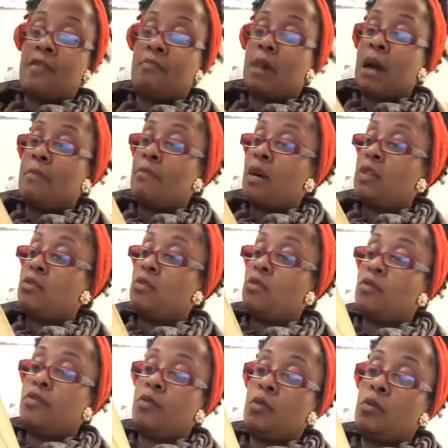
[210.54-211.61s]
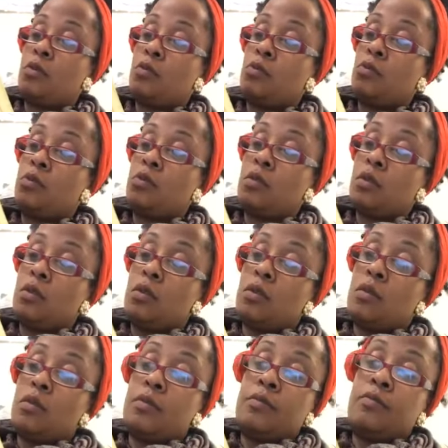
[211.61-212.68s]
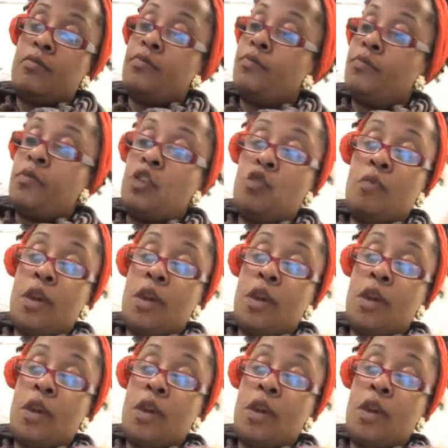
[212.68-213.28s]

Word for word: and my muscles froze. "You